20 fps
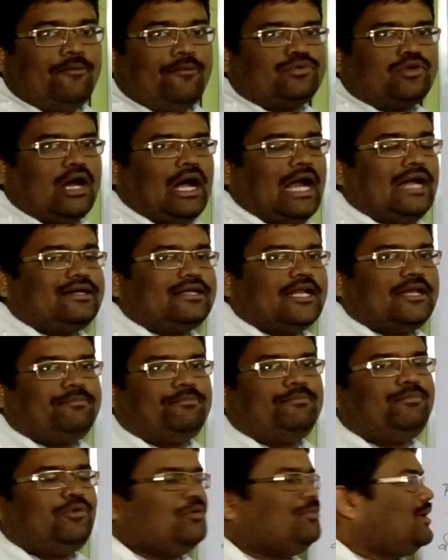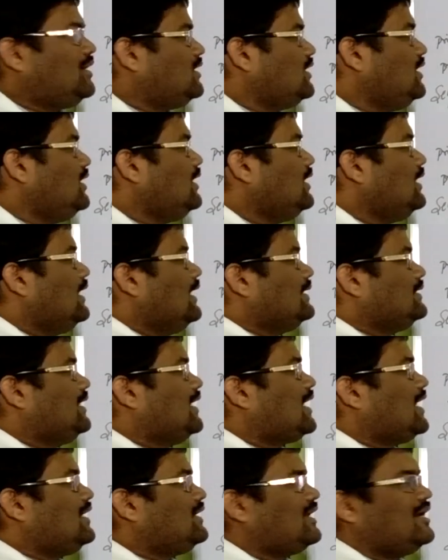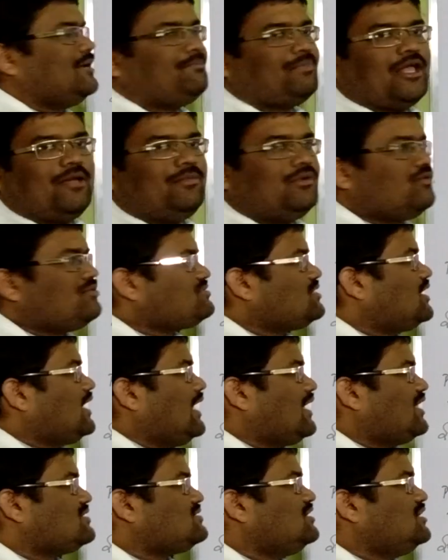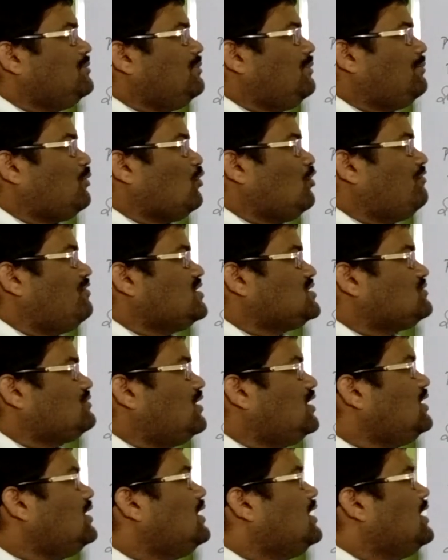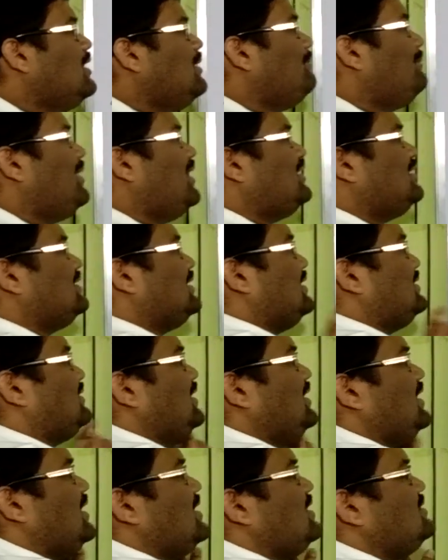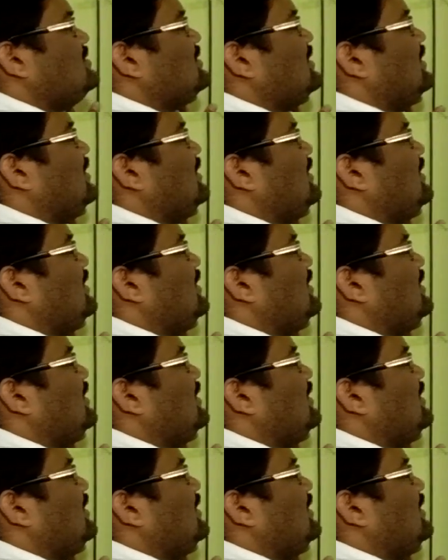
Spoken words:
until puberty, they contain primary oocyte arrested in prophase 1. But the thing is,